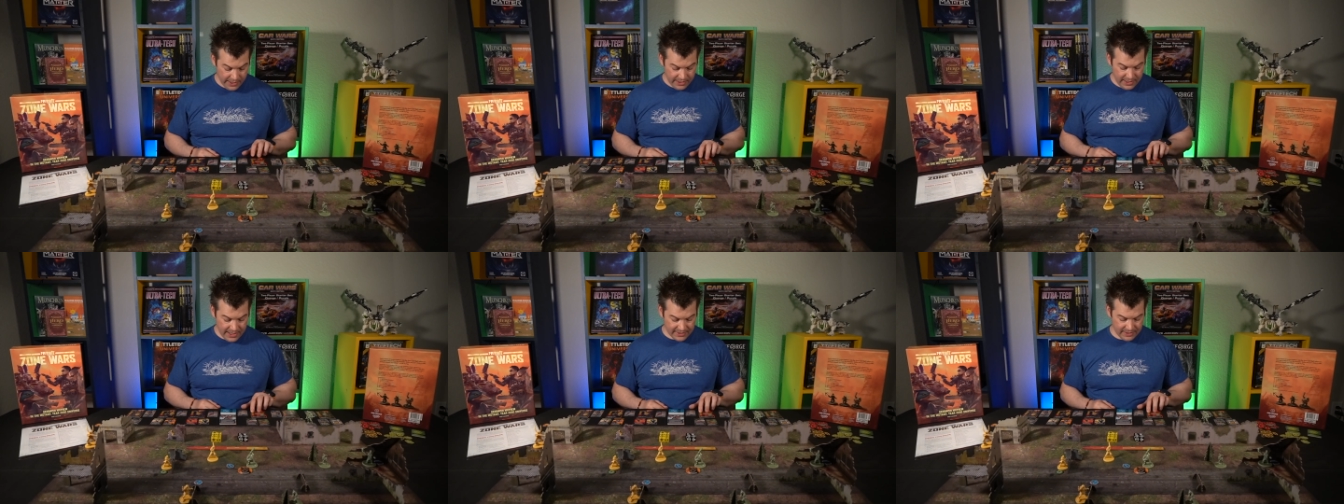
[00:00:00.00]

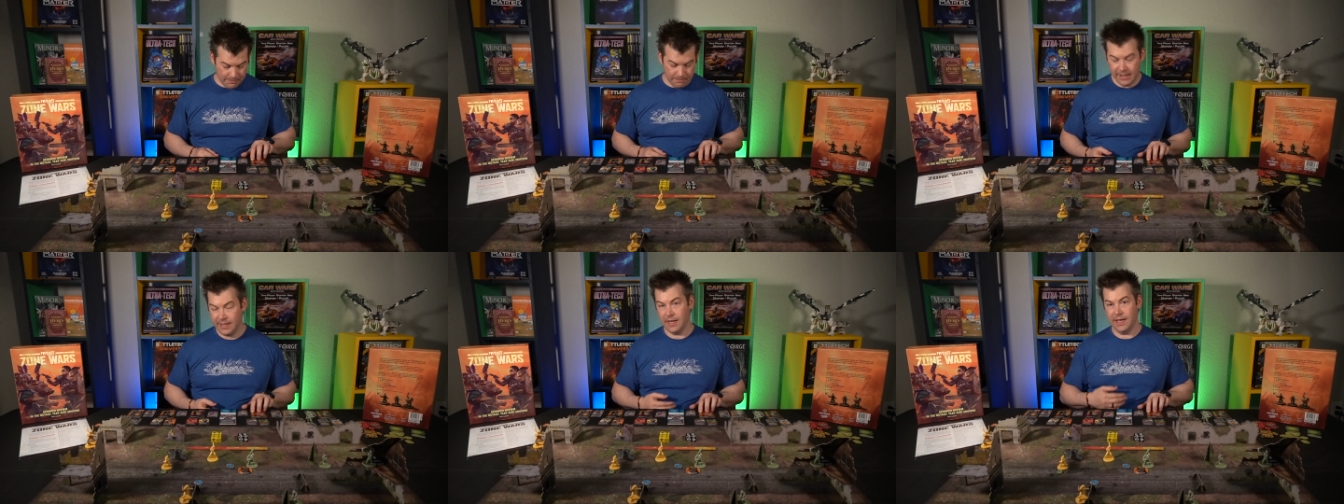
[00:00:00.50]
He has a
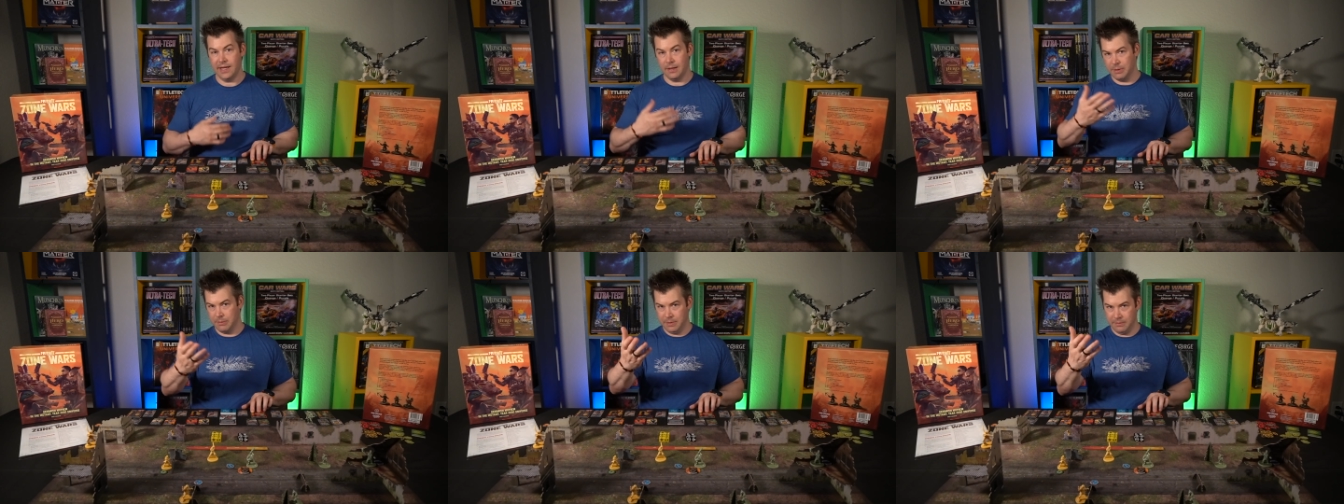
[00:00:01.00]
melee. I'm
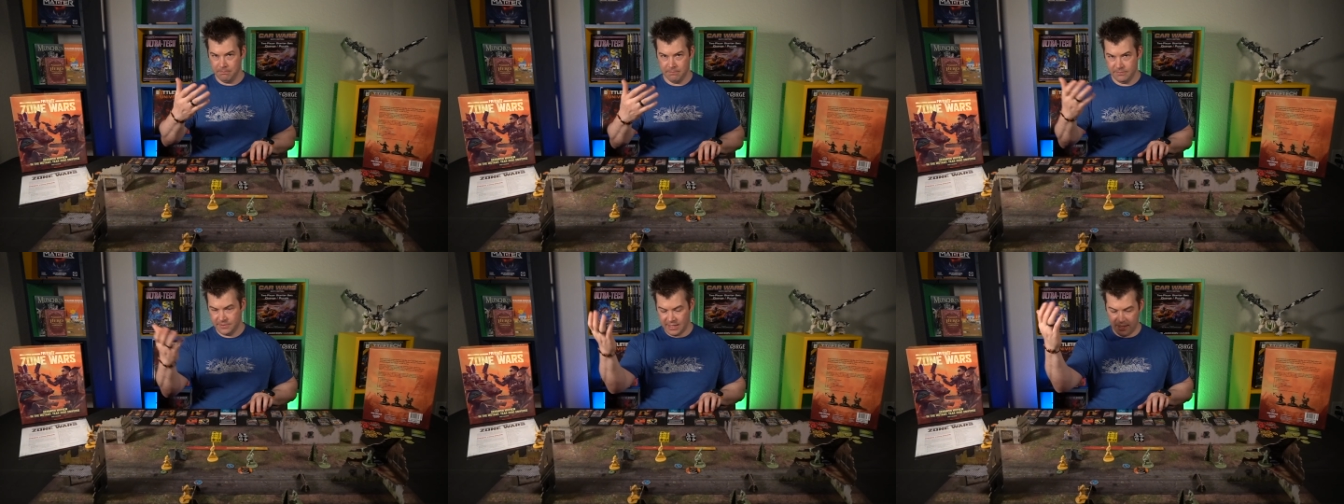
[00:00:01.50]
going to be
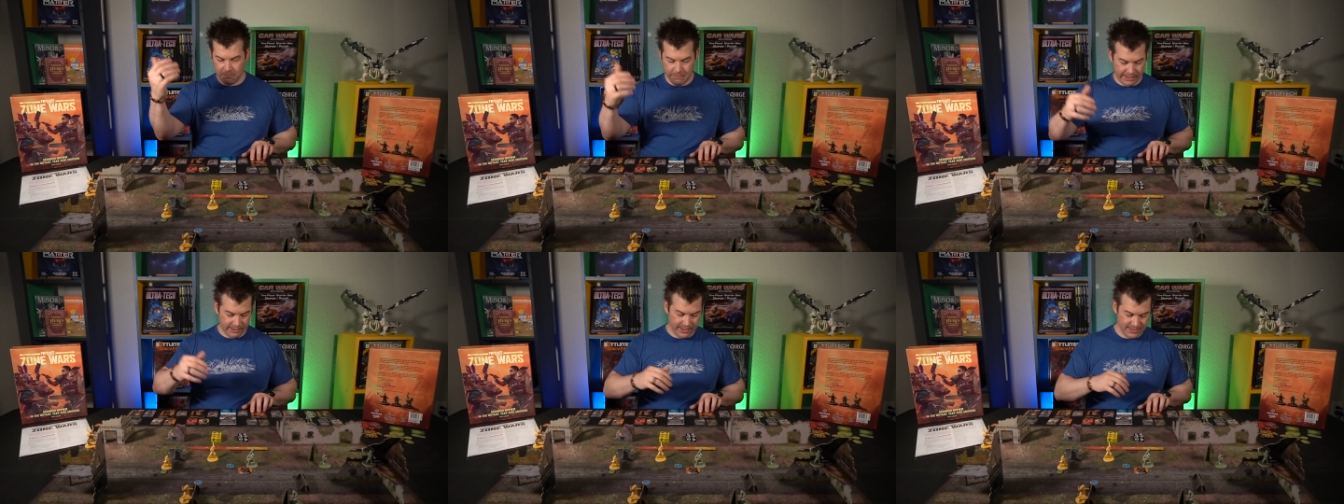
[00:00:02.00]
say I'm
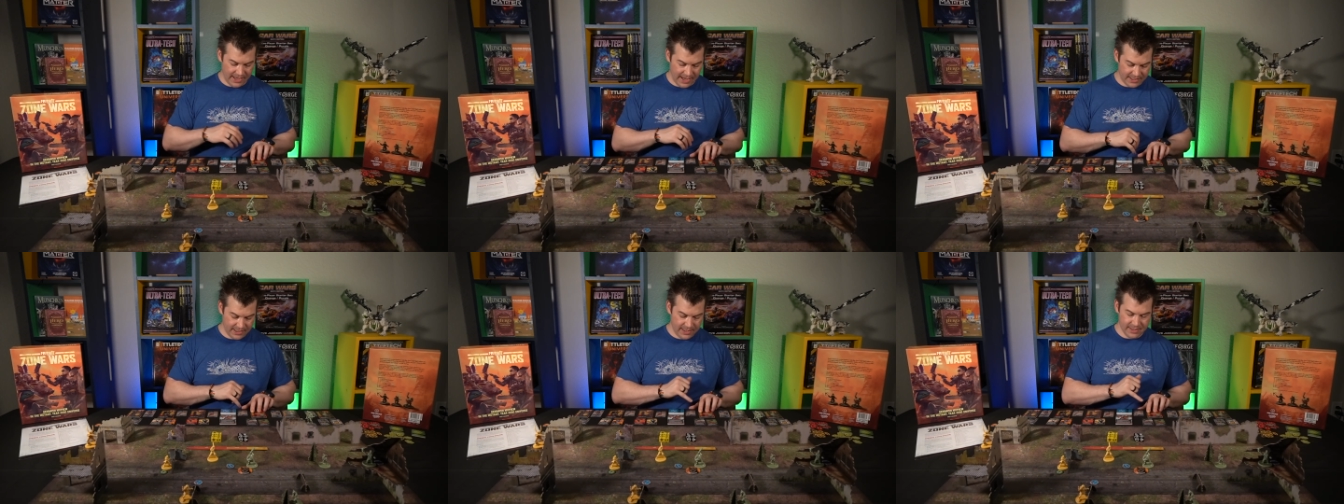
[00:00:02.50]
melee
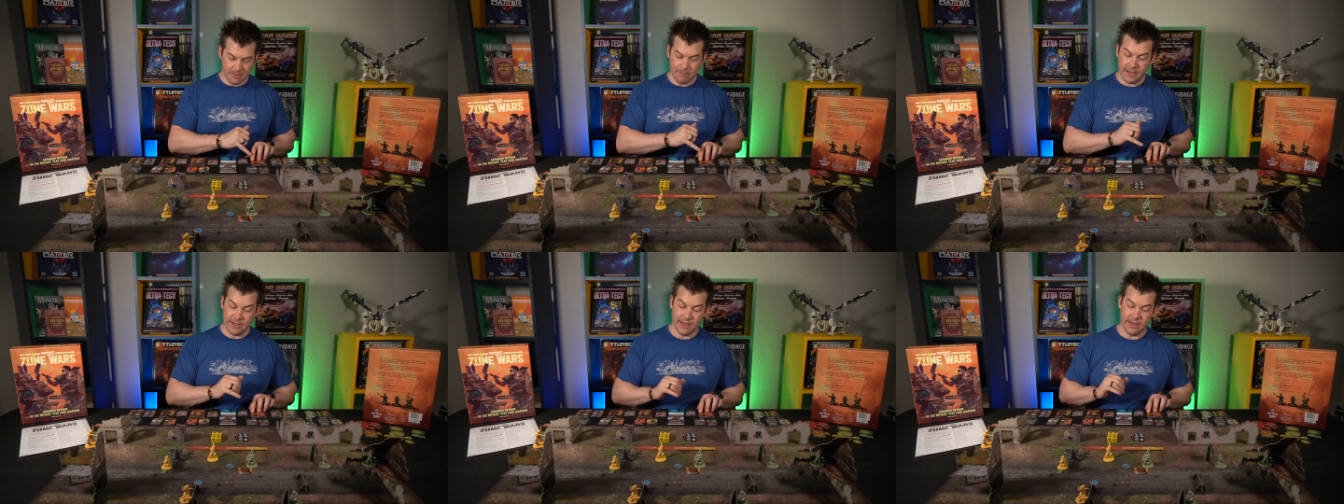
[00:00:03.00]
attacking, he has a
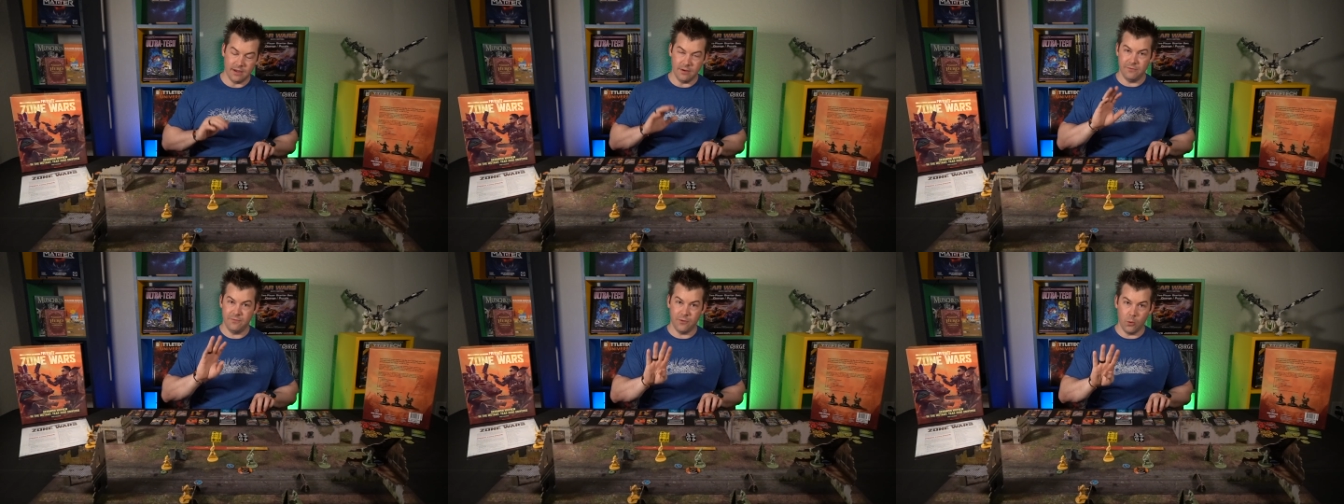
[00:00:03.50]
melee
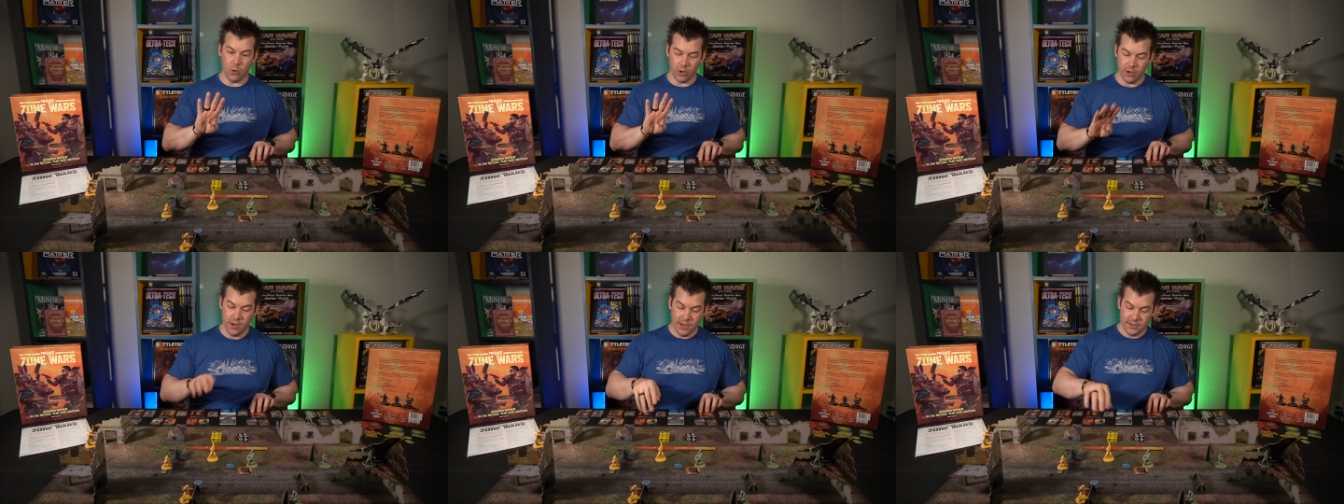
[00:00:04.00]
of 4.